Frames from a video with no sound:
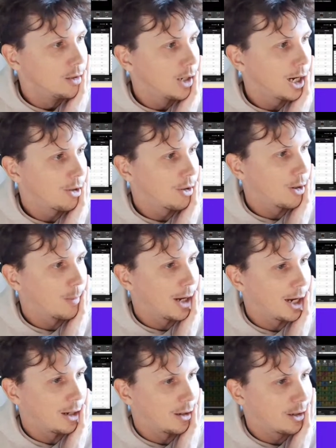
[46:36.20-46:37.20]
I don't know,
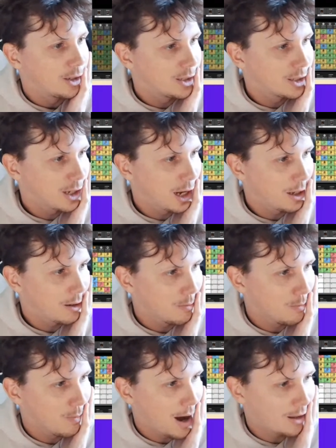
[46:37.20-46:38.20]
man. It's just
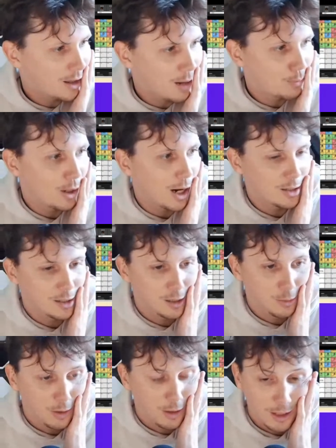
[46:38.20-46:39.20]
like my thought process
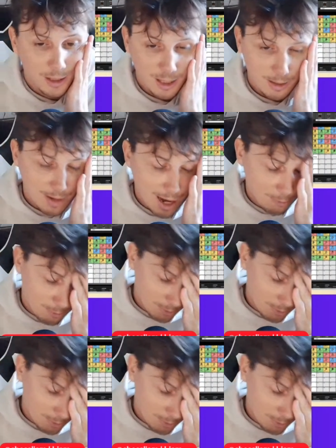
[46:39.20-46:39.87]
with it is I'm not